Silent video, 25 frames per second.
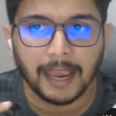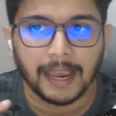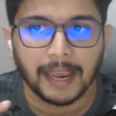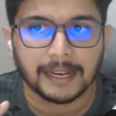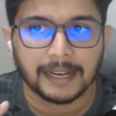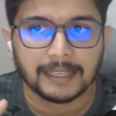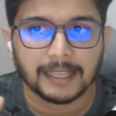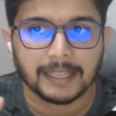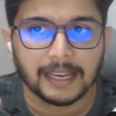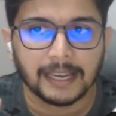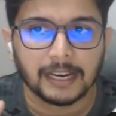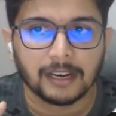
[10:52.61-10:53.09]

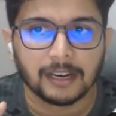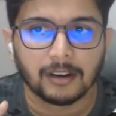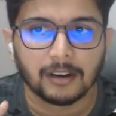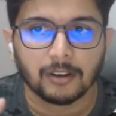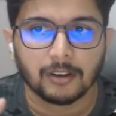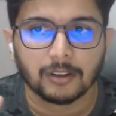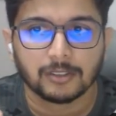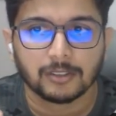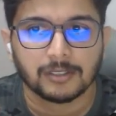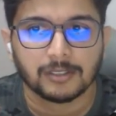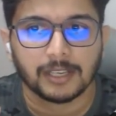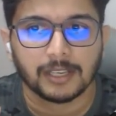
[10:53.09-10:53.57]
and
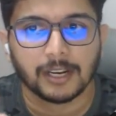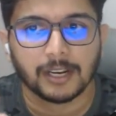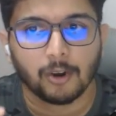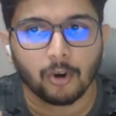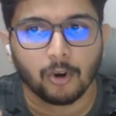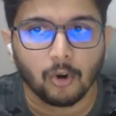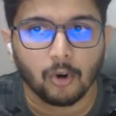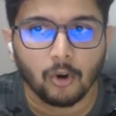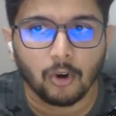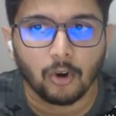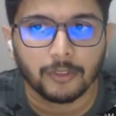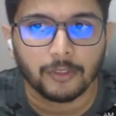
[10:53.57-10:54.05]
then
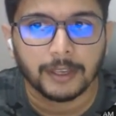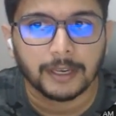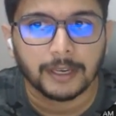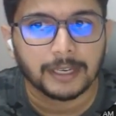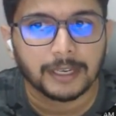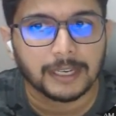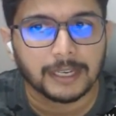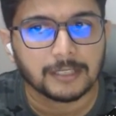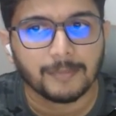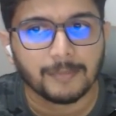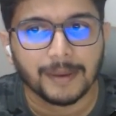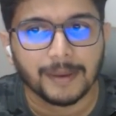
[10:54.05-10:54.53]
Xano auth
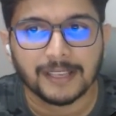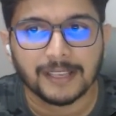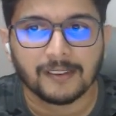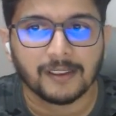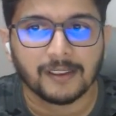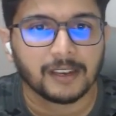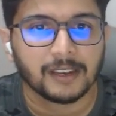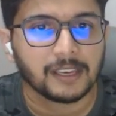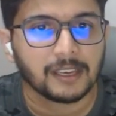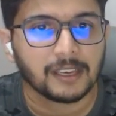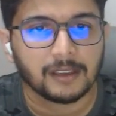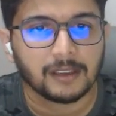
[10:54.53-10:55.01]
is
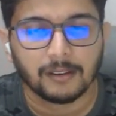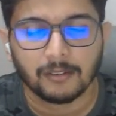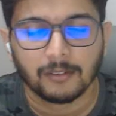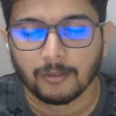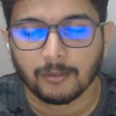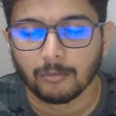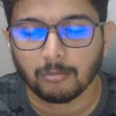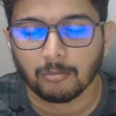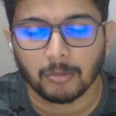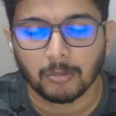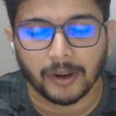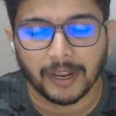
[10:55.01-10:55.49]
basically
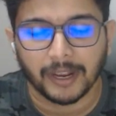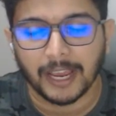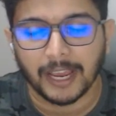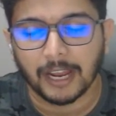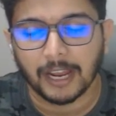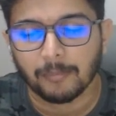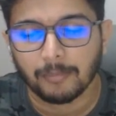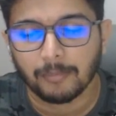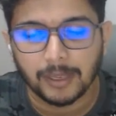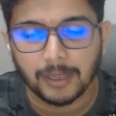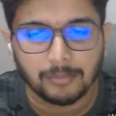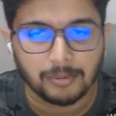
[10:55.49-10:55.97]
gonna
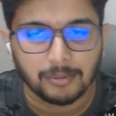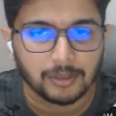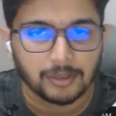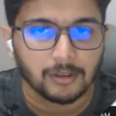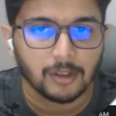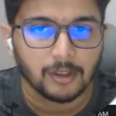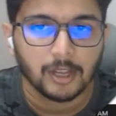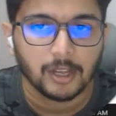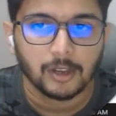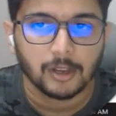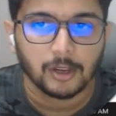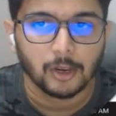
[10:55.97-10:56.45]
help
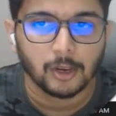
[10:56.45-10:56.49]
people